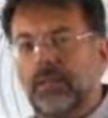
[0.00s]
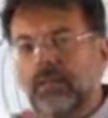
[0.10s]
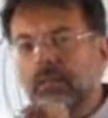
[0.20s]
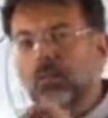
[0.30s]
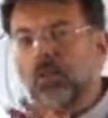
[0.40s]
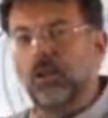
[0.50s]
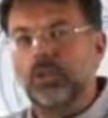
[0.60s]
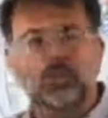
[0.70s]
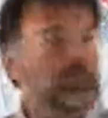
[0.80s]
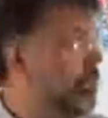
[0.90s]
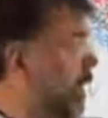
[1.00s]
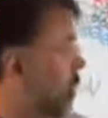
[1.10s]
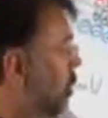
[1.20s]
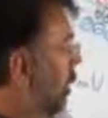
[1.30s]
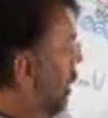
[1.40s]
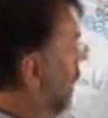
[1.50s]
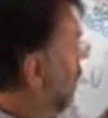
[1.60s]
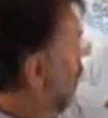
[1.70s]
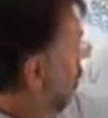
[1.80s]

The water retention in